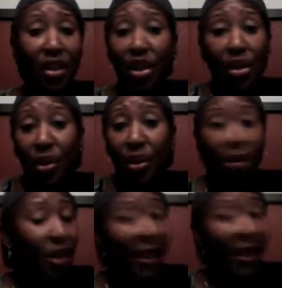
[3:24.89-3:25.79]

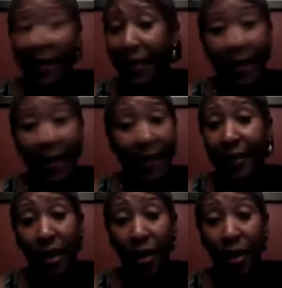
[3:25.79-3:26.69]
he
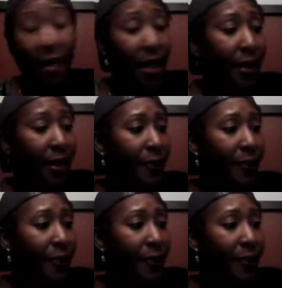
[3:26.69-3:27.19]
couldn't calm her down.